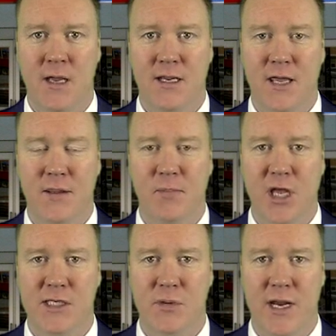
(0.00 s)
get the
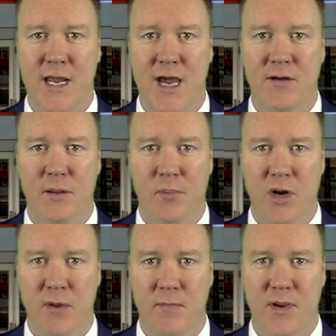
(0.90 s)
plays right now on the
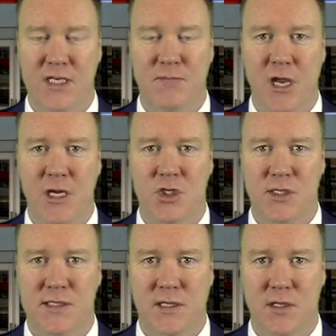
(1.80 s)
Premium Picks page
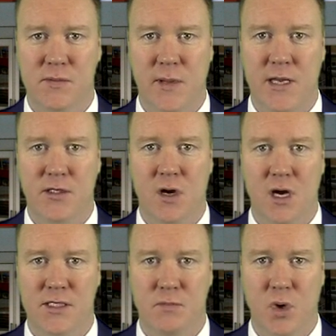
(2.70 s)
exclusively at
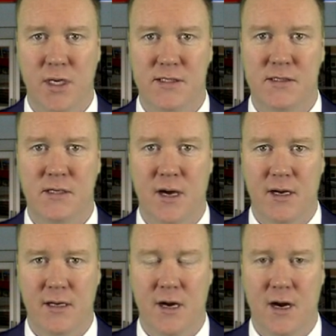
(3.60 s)

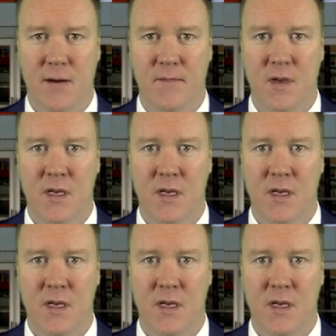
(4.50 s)
DocSports.com.